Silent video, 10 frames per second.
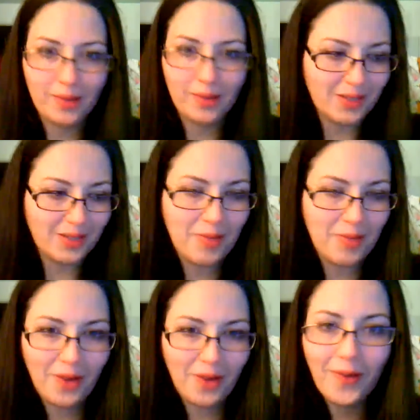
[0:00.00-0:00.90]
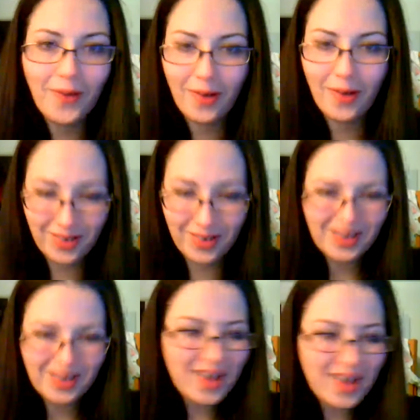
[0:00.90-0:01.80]
Because I mean,
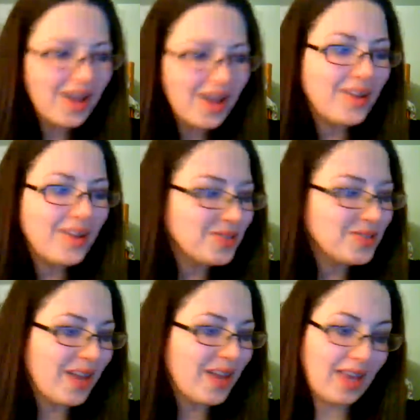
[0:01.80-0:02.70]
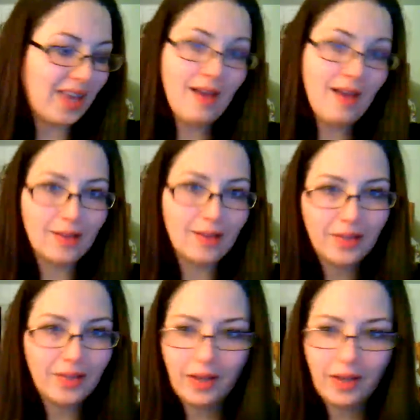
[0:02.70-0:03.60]
who's like, yeah,
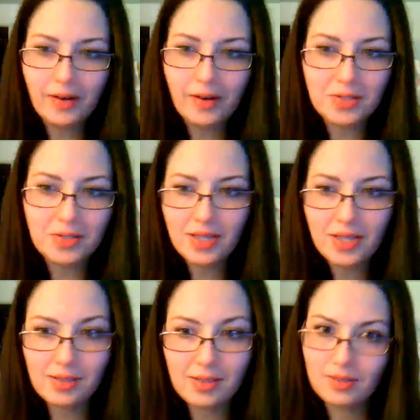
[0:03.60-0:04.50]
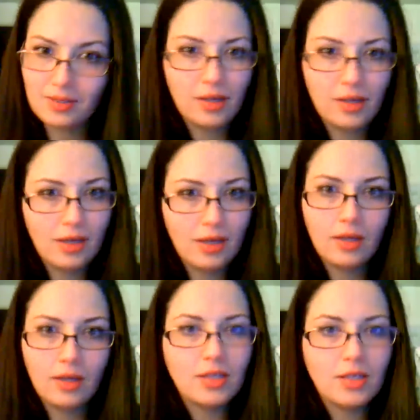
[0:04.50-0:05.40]
Clinton Harris? That's
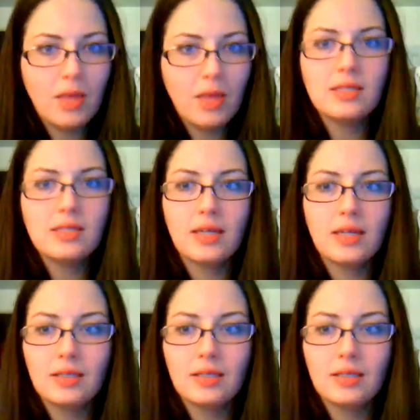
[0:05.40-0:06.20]
my ticket.